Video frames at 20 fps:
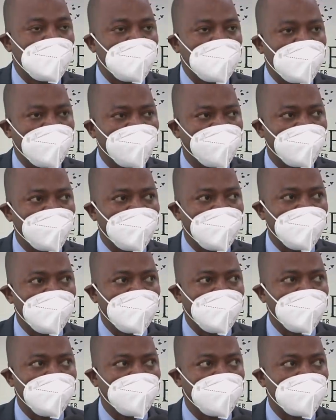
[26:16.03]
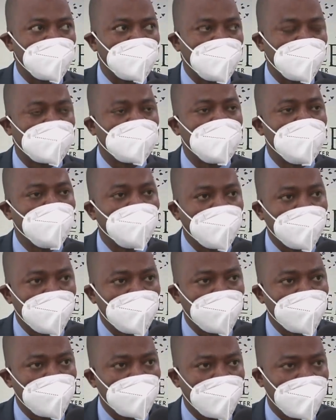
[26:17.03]
having a
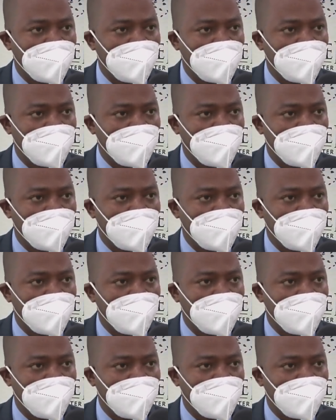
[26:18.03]
company.